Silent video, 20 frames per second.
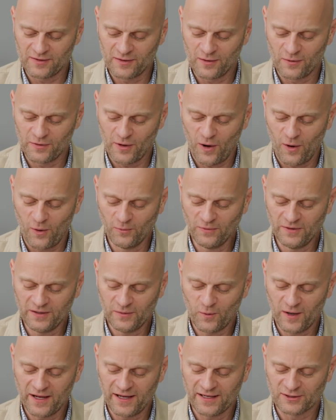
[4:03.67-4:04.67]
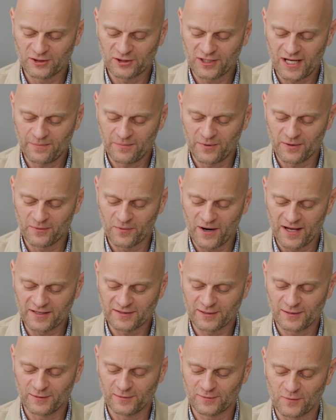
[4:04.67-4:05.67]
the only way a shepherd
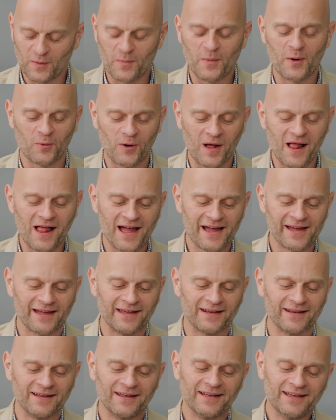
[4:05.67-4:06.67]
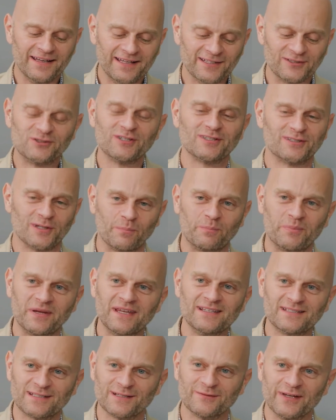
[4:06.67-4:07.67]
rescues from a lion is just a
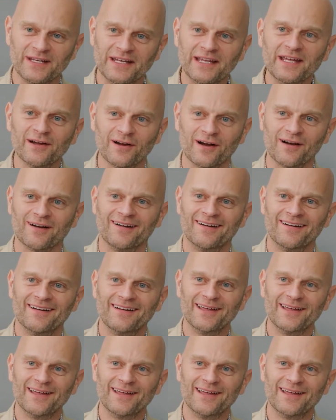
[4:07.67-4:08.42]
piece of an ear,